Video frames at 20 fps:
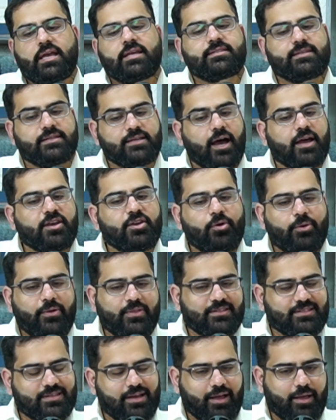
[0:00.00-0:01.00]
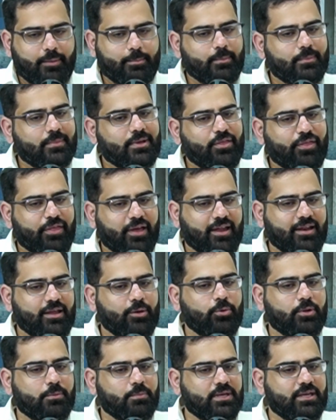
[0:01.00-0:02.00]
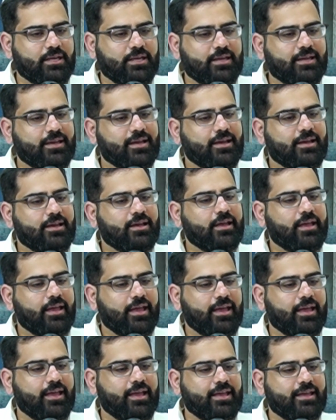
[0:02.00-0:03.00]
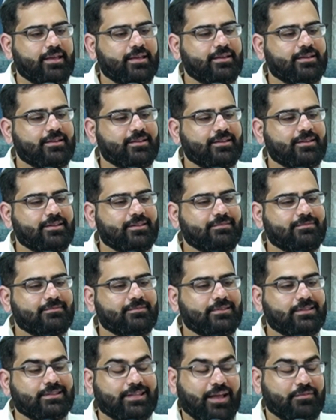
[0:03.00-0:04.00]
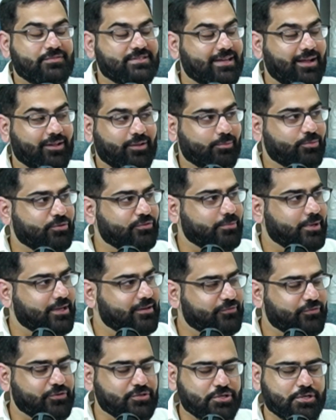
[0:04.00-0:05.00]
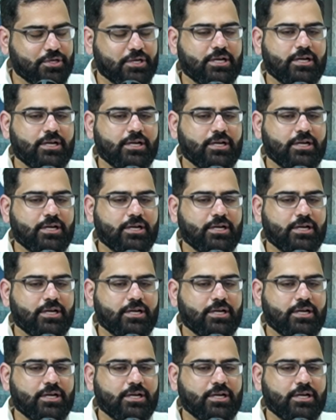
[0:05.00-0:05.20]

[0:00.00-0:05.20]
did not know at the time that it would be a lifestyle improvement for sure.